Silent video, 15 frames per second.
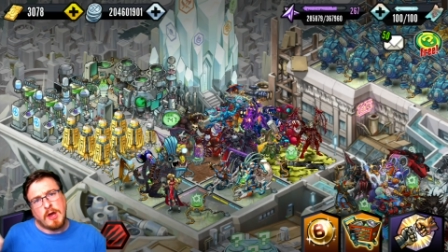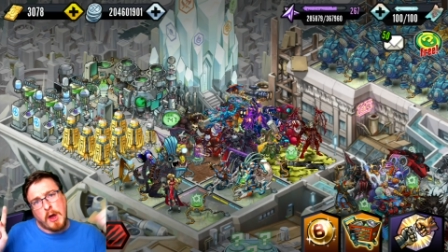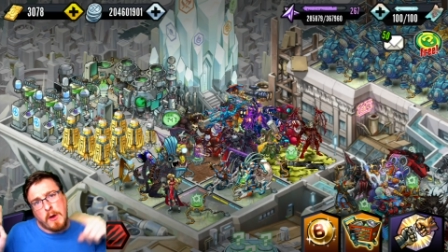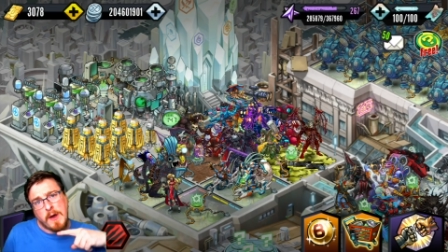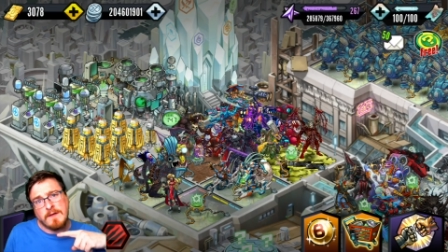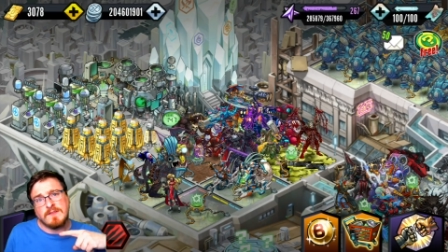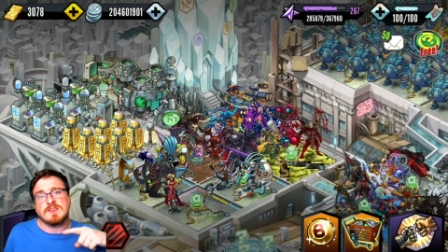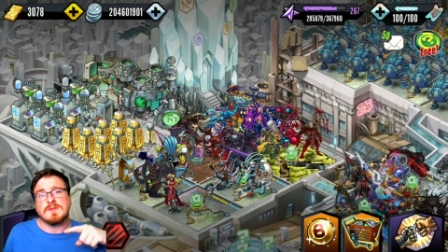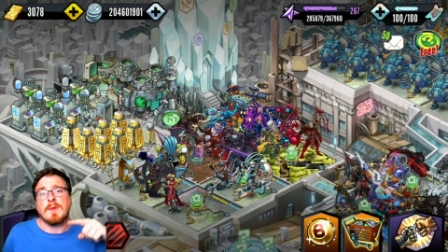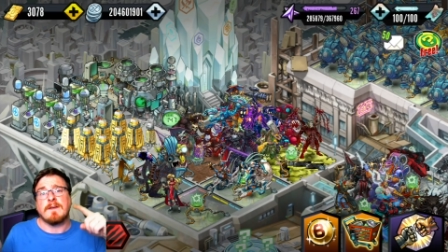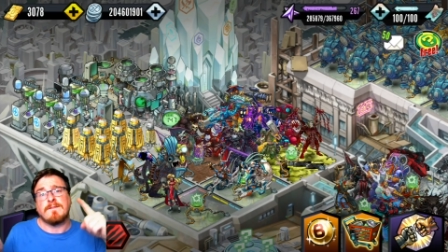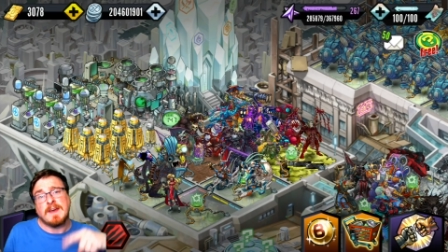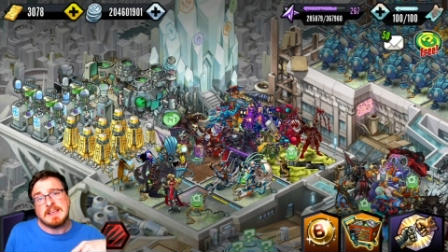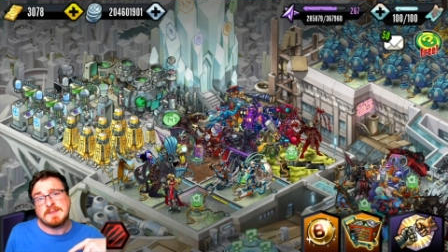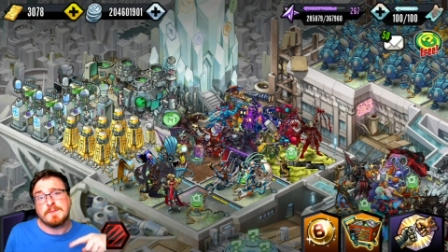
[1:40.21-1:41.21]
Go over to my
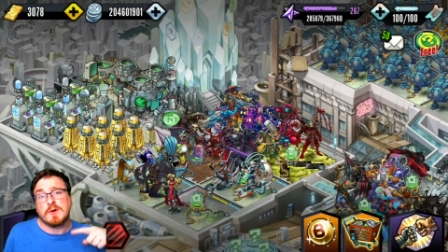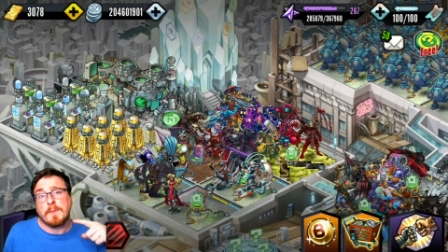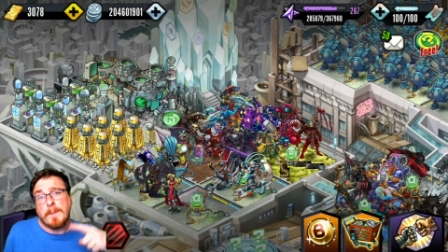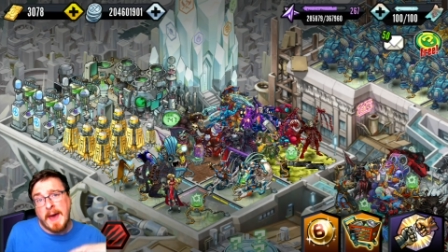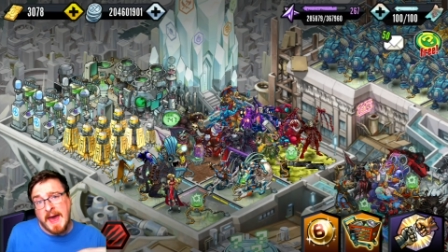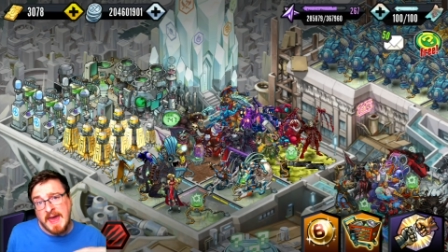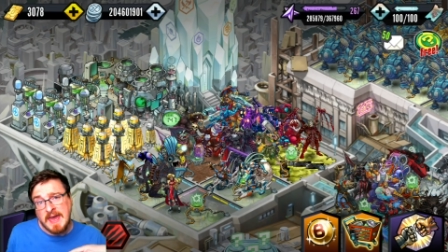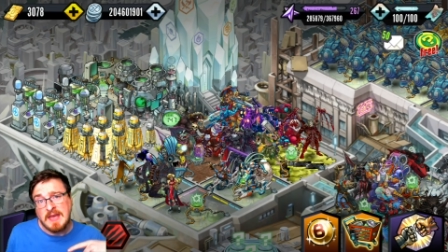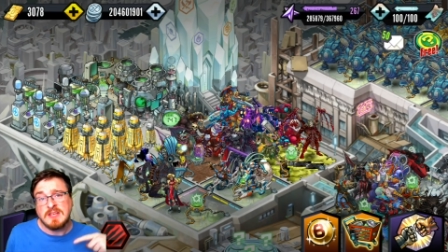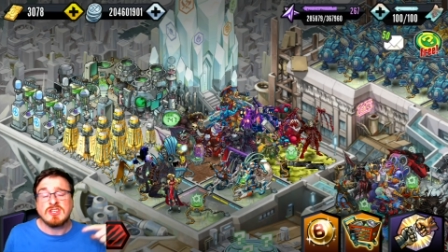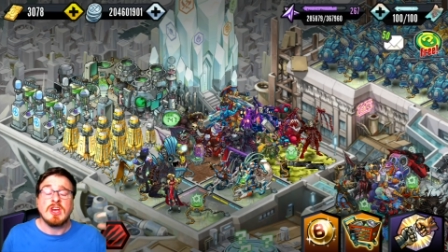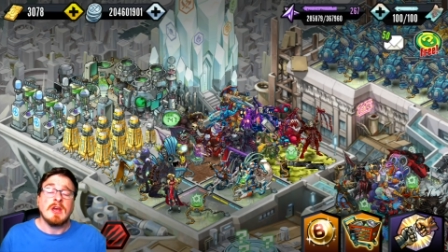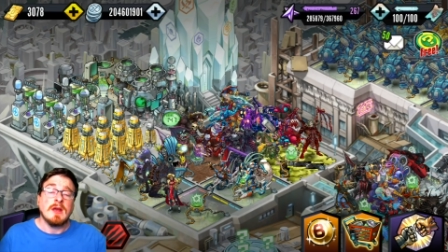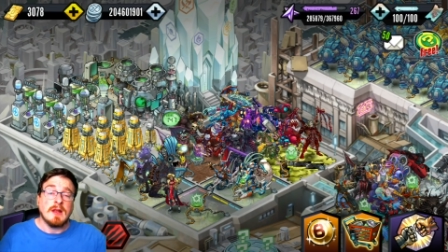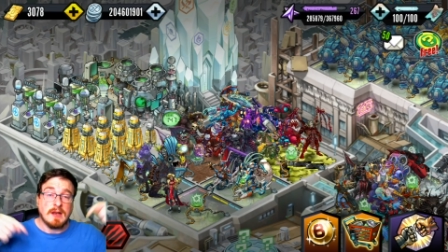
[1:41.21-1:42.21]
Facebook page,
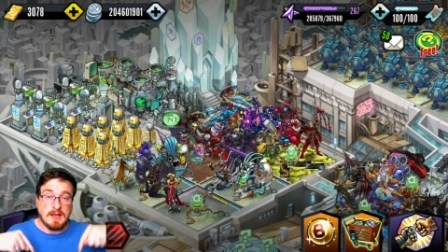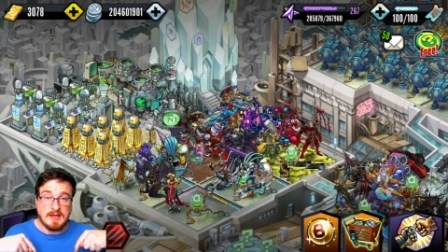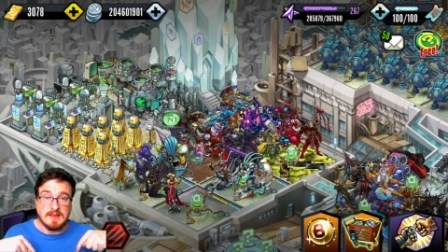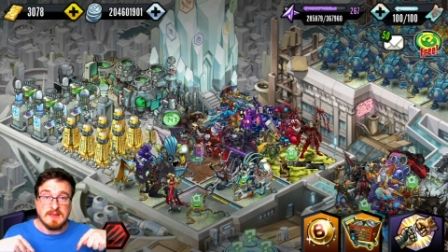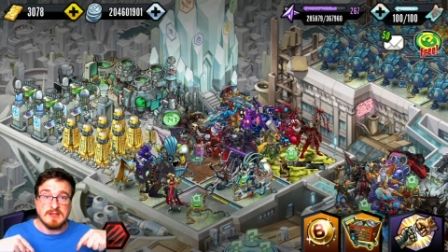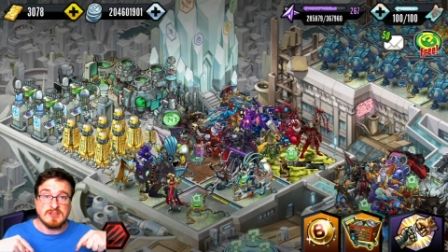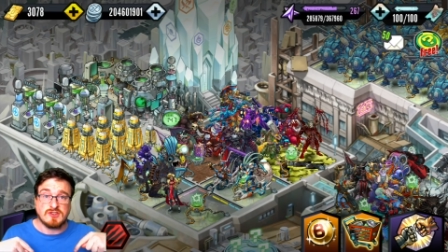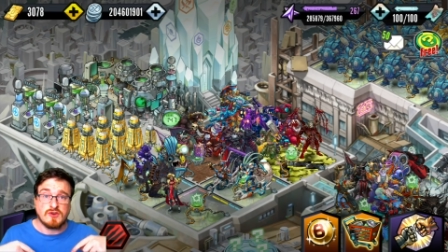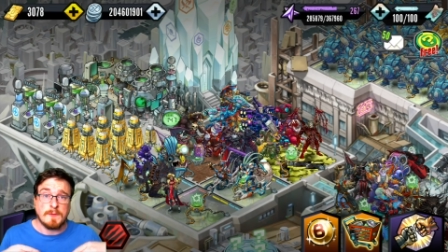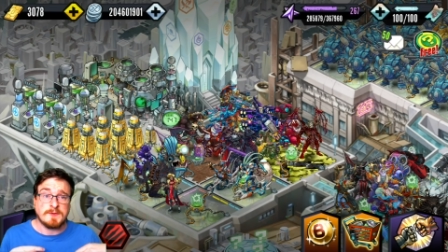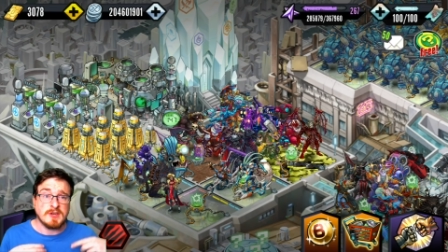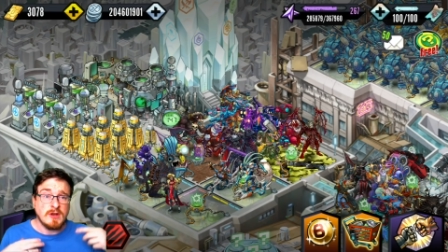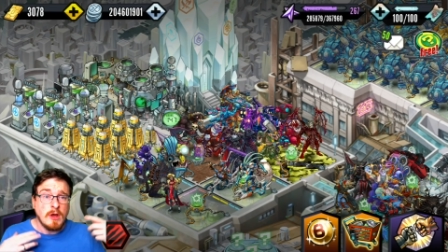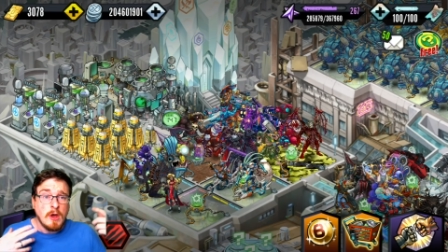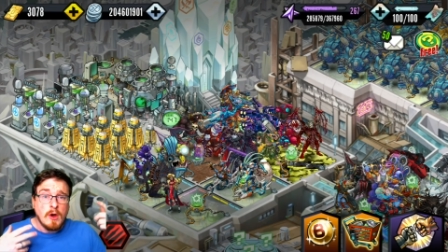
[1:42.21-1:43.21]
link in the
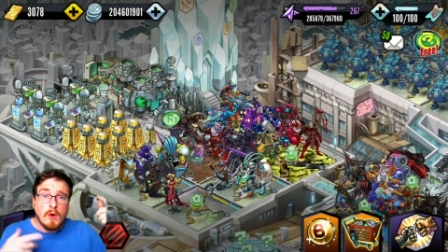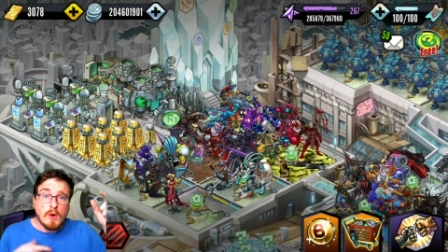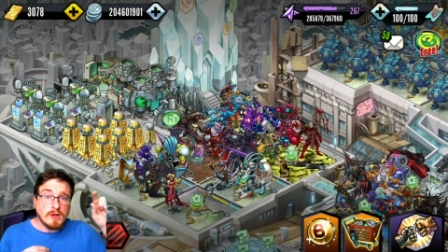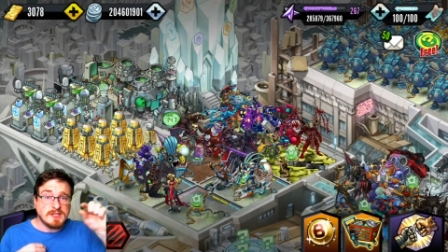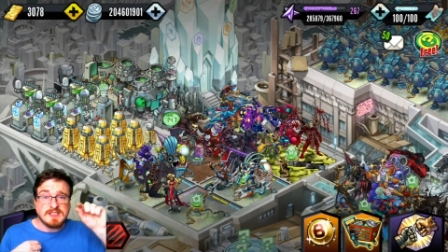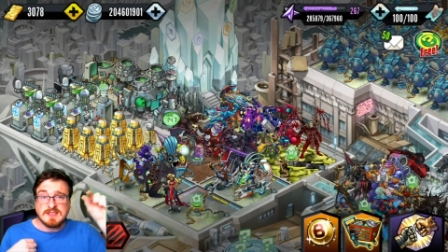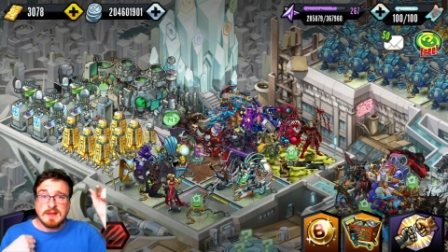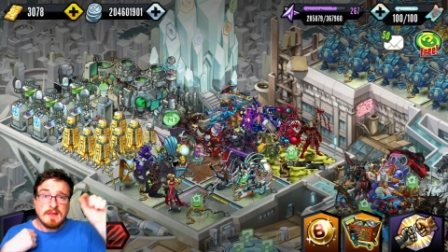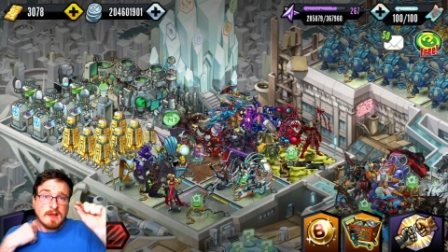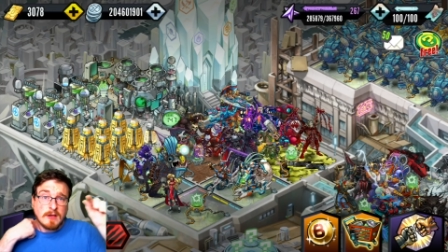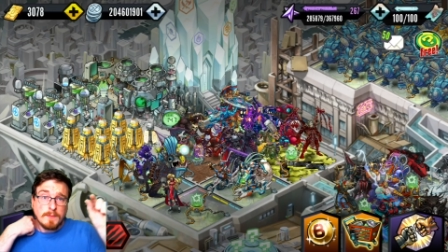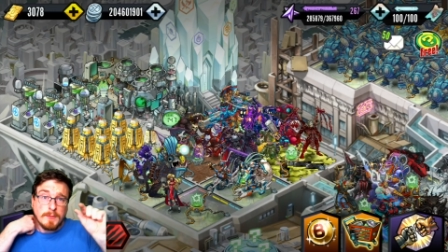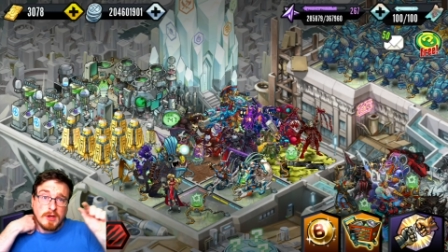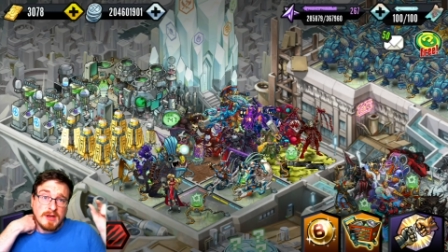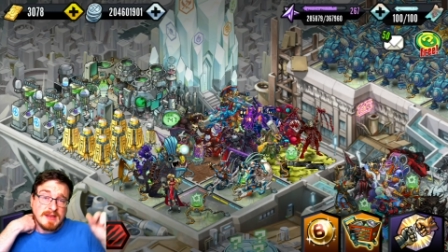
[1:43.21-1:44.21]
description, or just in the
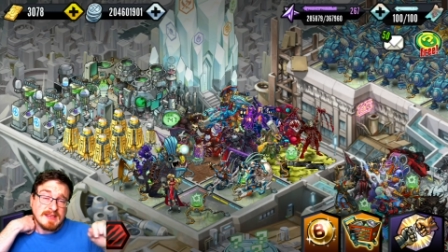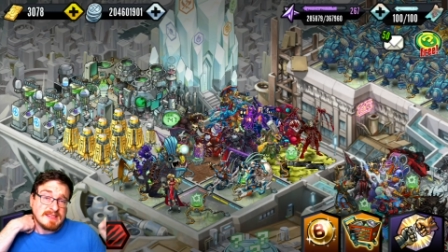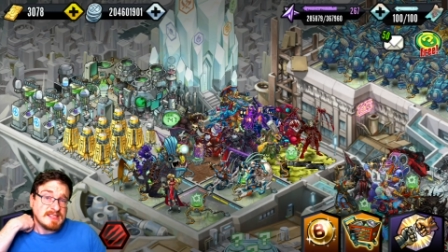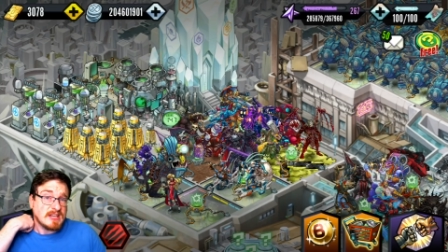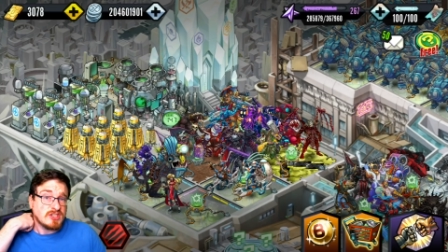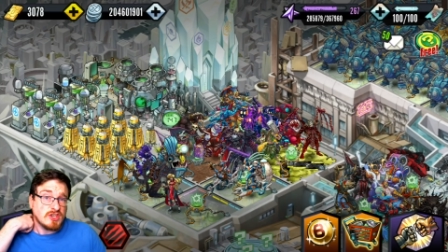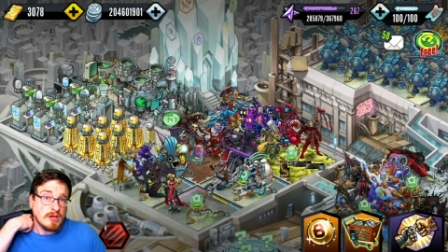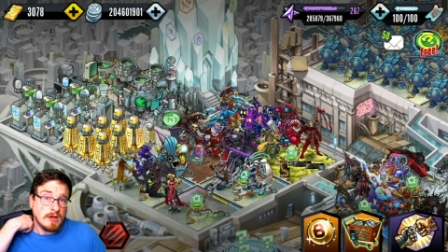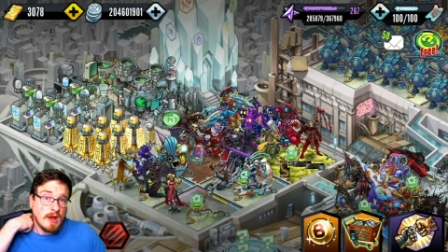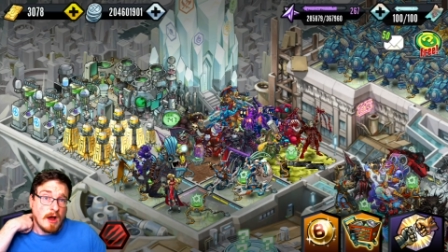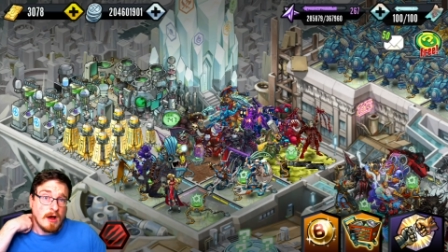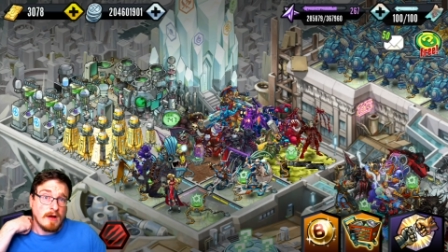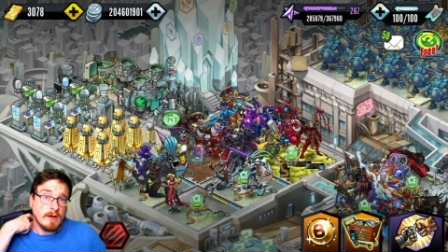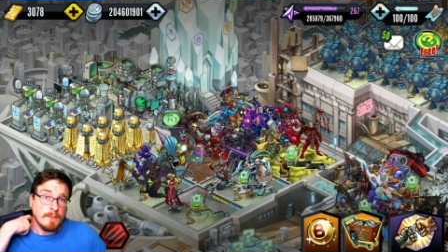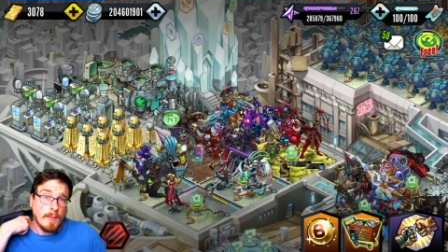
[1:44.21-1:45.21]
community section
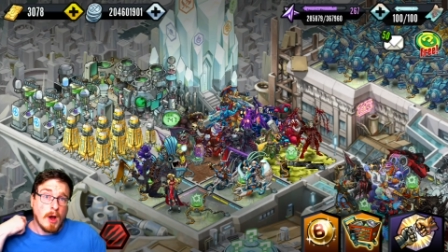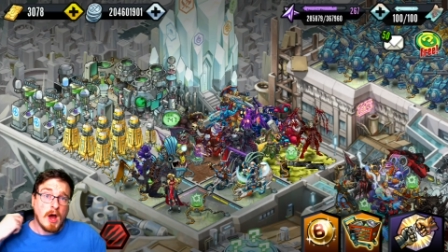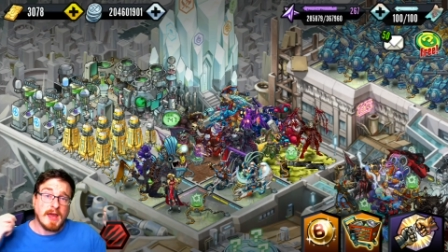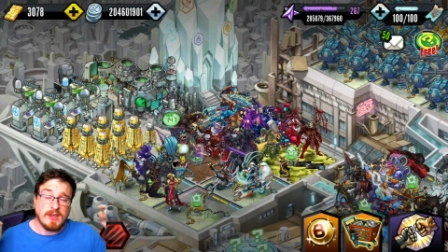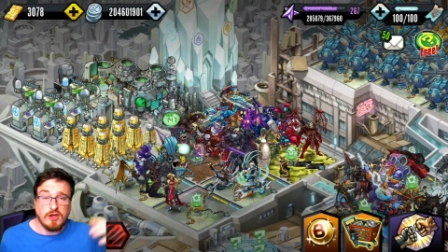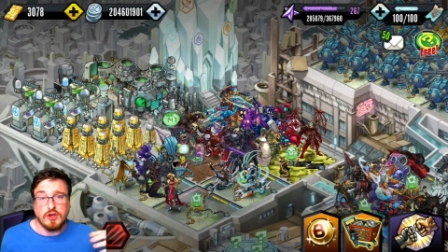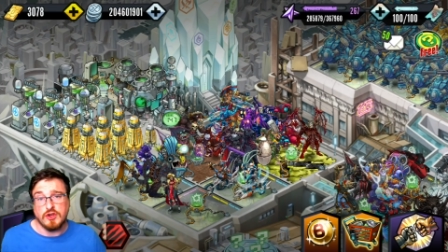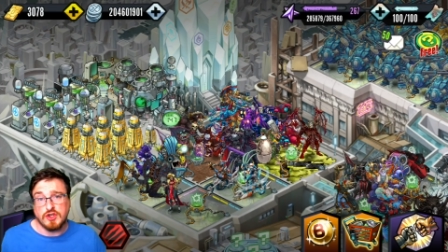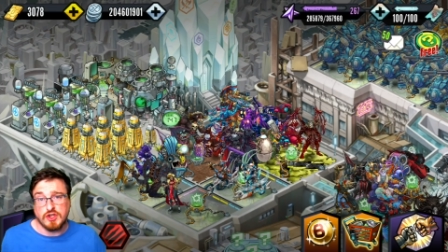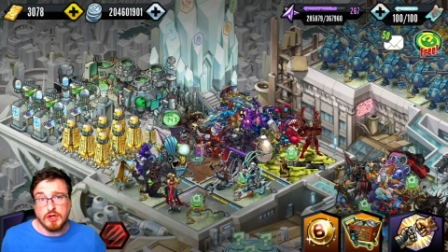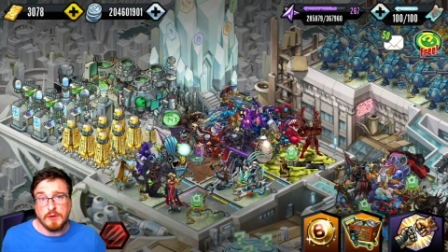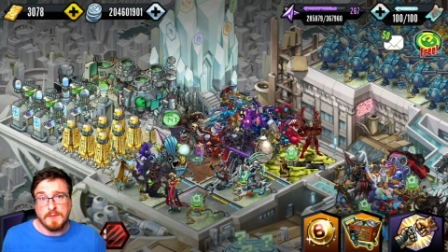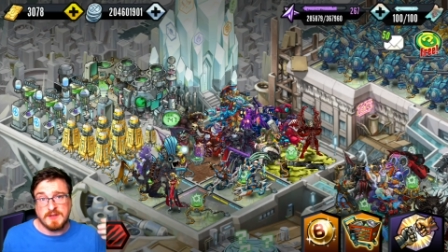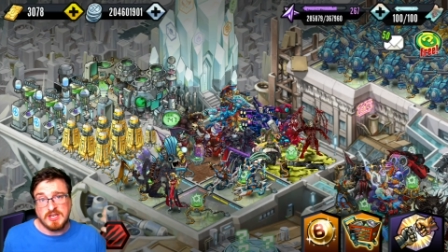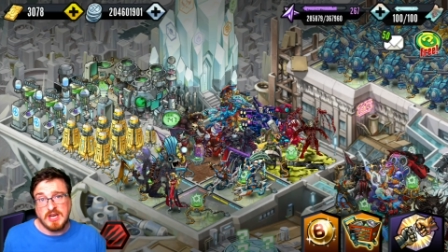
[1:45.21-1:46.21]
on my
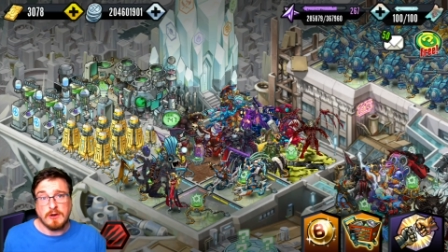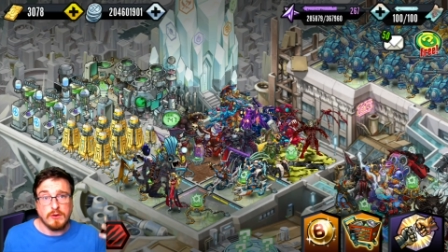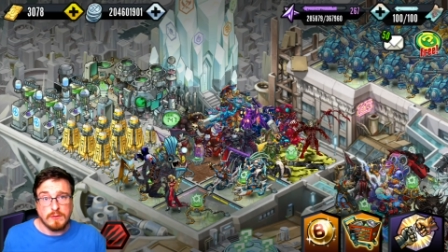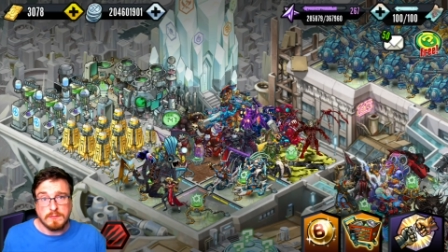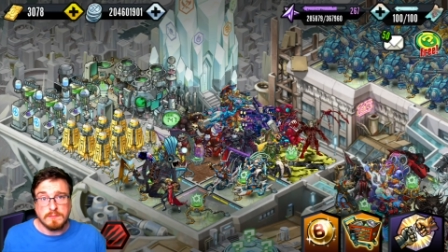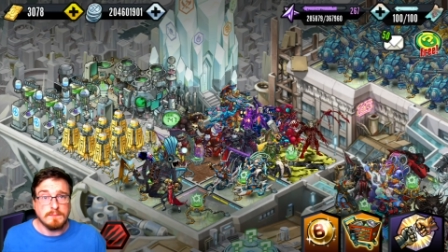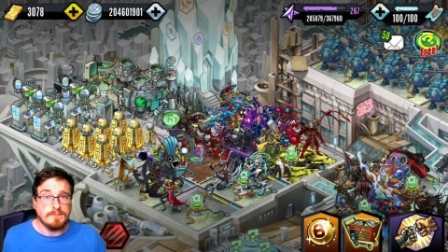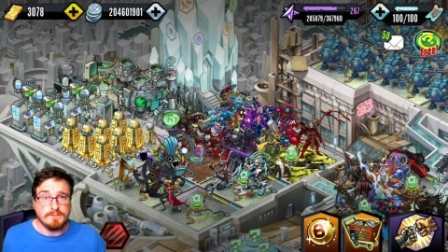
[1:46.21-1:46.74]
YouTube channel